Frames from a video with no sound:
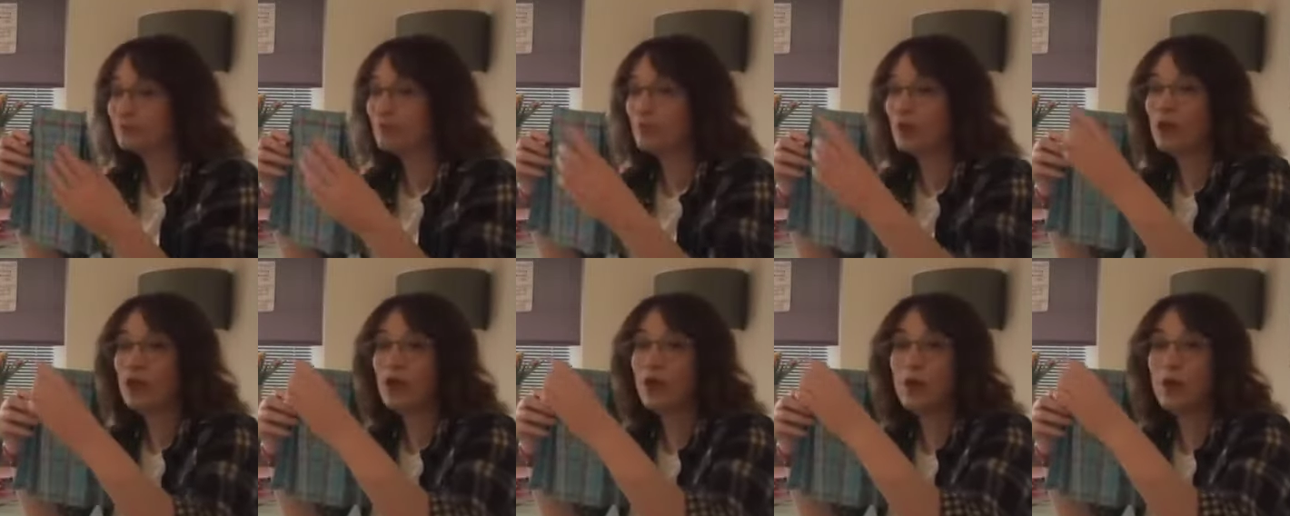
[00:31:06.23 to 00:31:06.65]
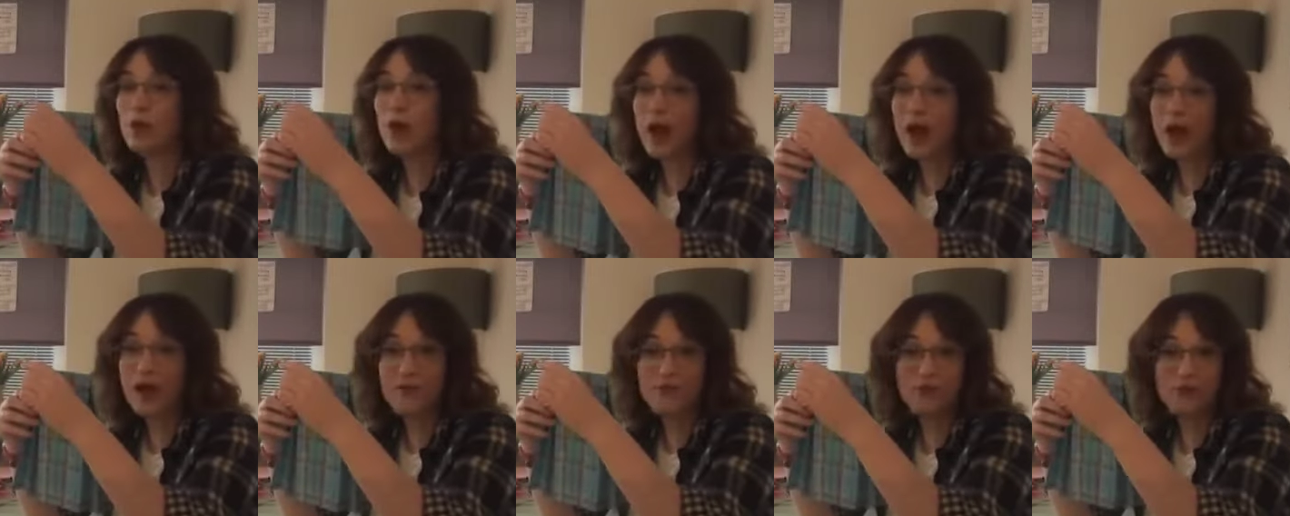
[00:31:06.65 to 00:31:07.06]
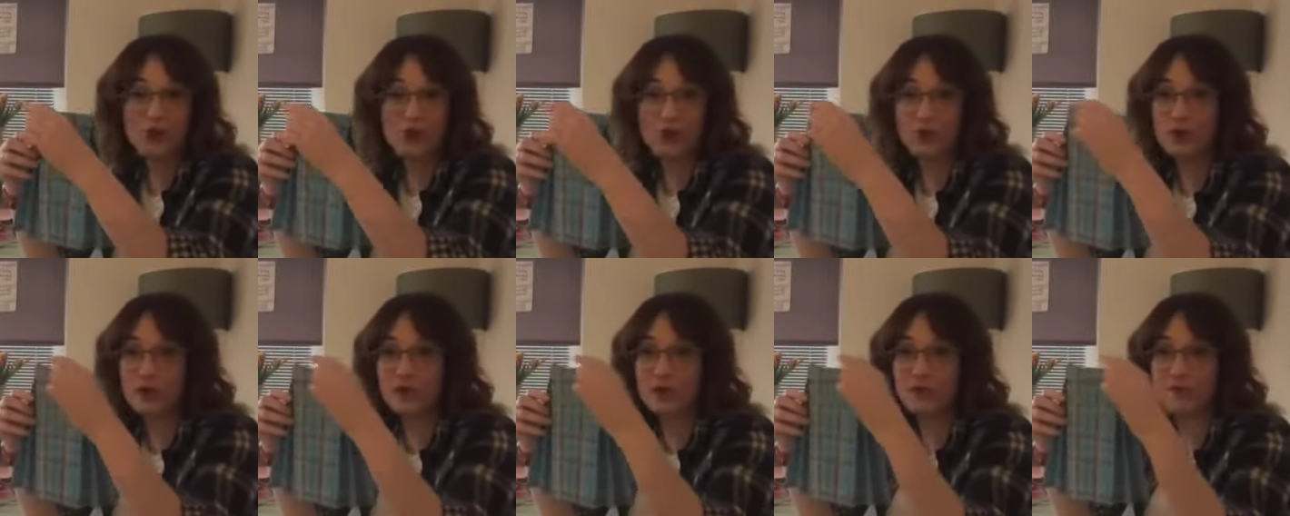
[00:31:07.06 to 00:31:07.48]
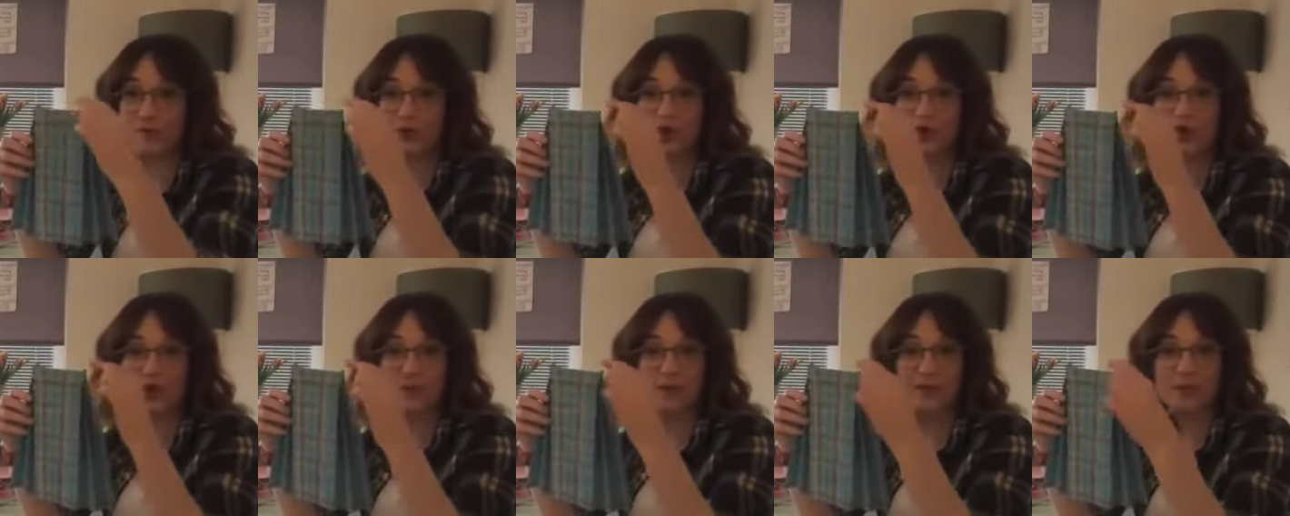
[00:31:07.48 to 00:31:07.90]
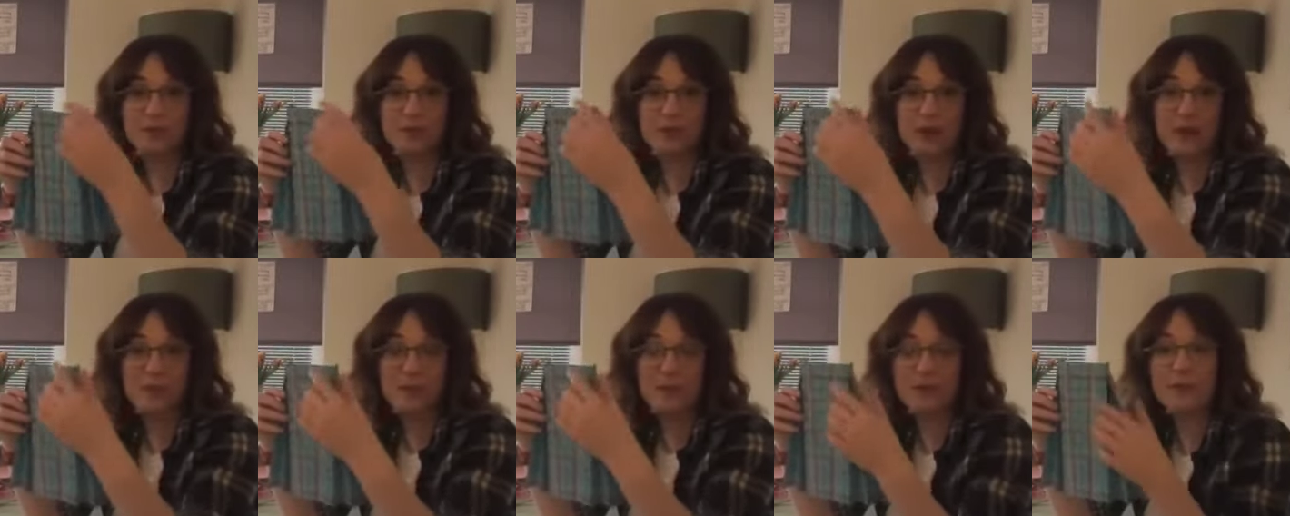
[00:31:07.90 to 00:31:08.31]
Now, I've just got some strips of
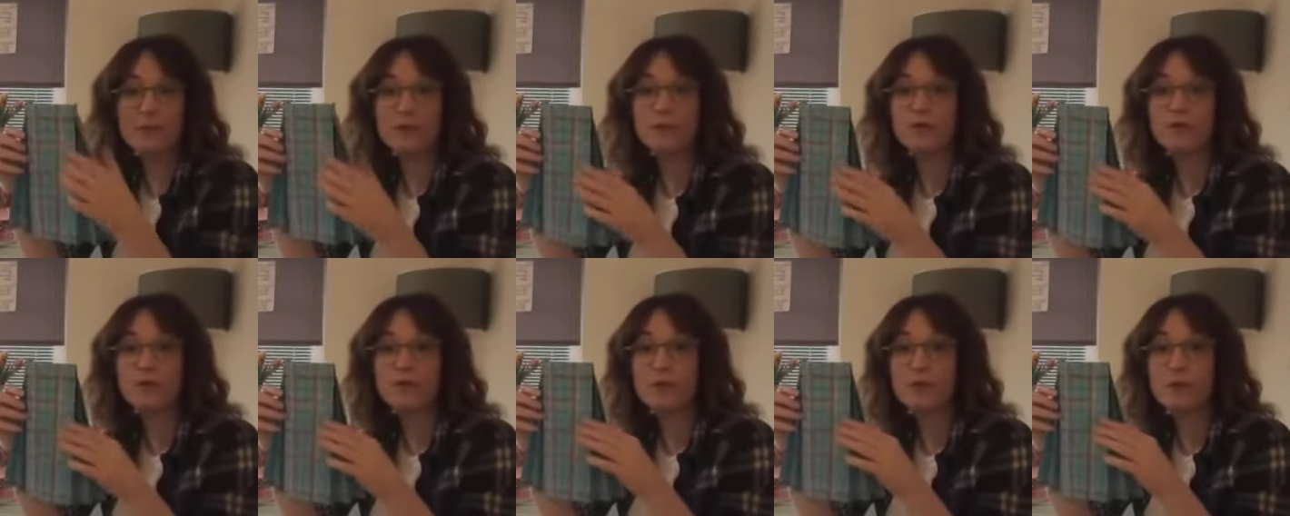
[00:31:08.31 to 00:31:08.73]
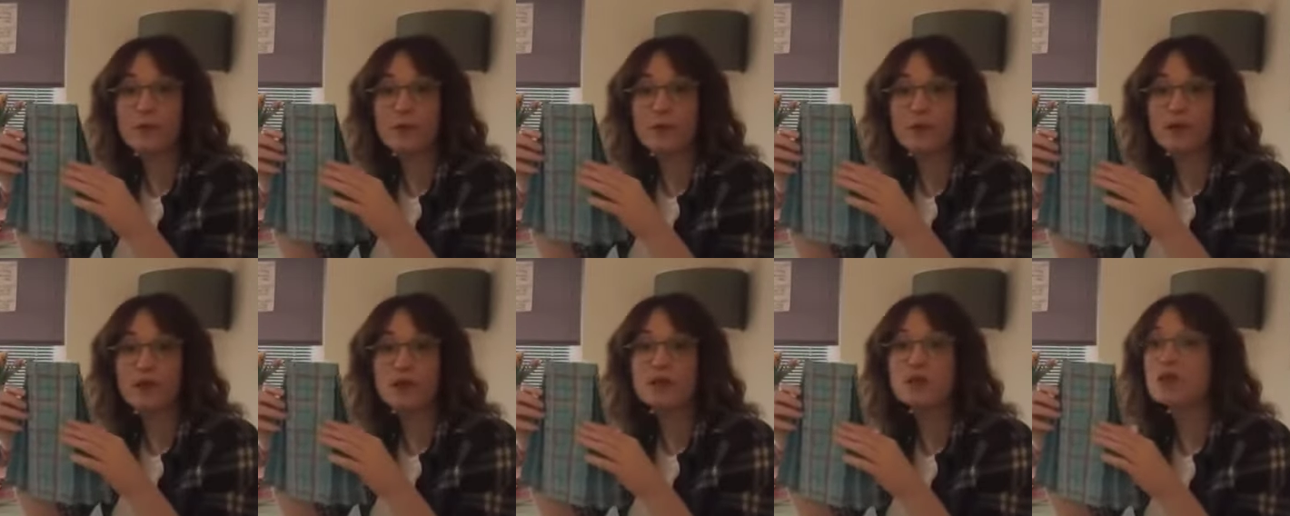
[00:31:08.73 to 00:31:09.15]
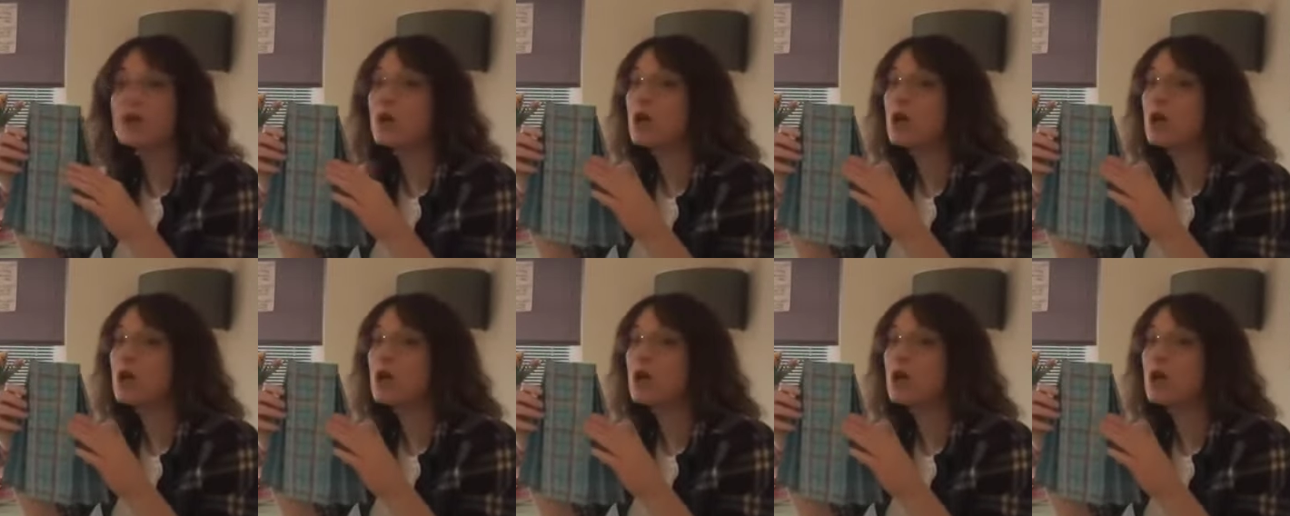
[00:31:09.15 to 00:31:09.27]
black paper for my belt.